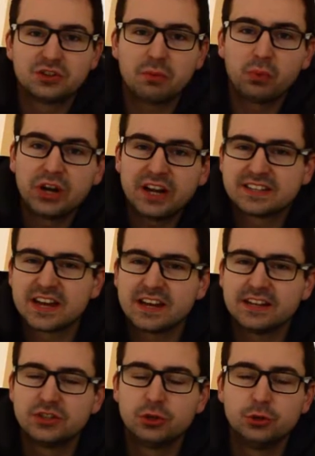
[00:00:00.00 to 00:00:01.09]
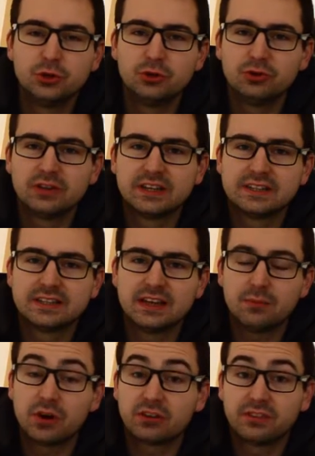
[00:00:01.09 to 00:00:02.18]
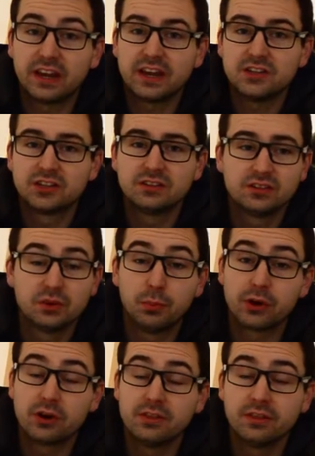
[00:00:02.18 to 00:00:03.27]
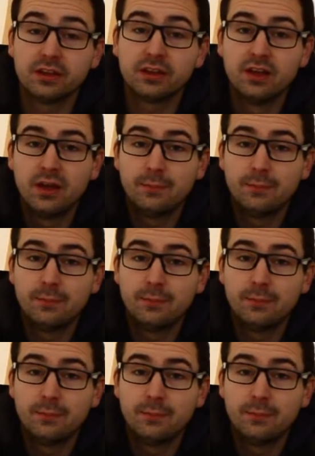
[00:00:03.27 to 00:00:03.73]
I'm pretty excited to do this modification to put on the